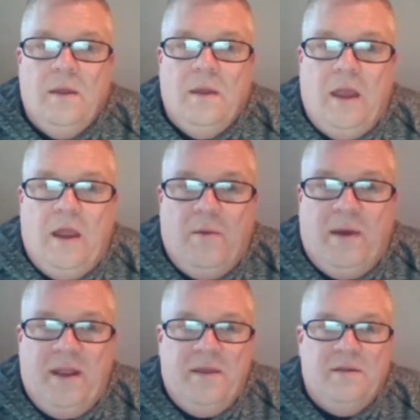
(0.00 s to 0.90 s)
Hey
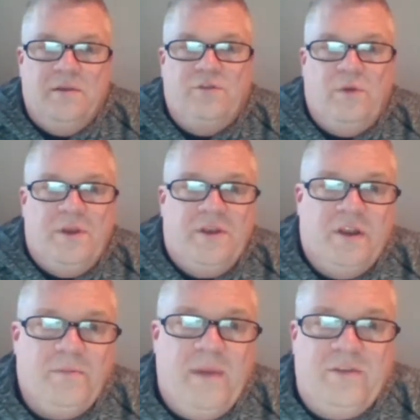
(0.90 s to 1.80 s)
everybody, just wanted to
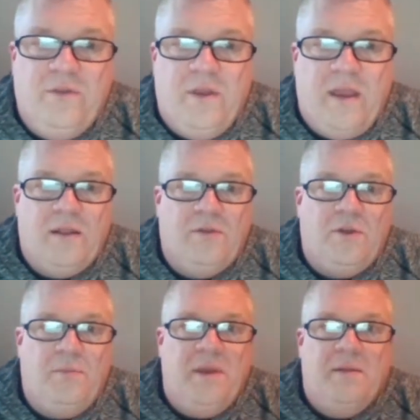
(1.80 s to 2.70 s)
touch base with you again a
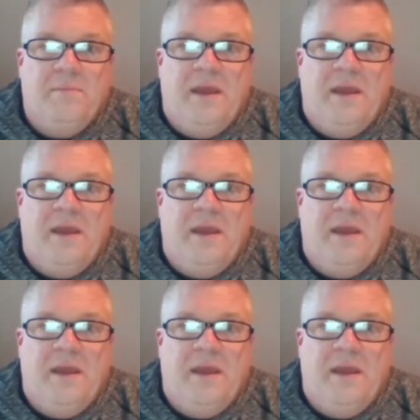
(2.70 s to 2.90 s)
little bit,